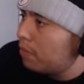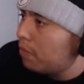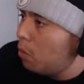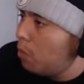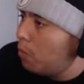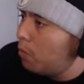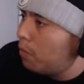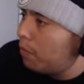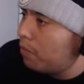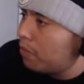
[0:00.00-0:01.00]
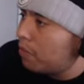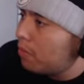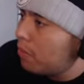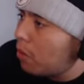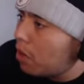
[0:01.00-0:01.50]
Bad rain,
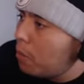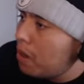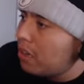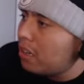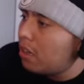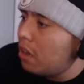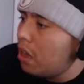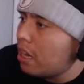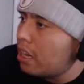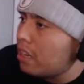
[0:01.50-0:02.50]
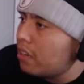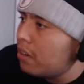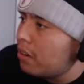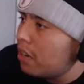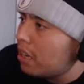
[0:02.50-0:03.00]
bad rain. I gotta get
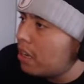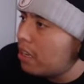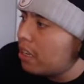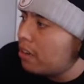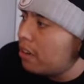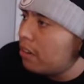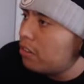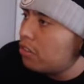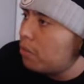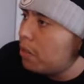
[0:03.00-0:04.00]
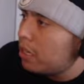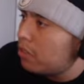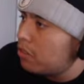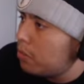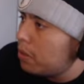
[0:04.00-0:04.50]
it there. I gotta get it there. It's too many.
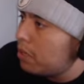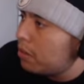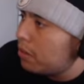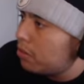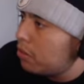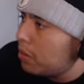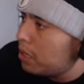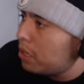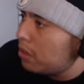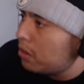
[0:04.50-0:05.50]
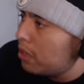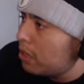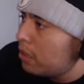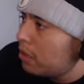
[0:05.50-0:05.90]
It's too many. It's too many. Okay.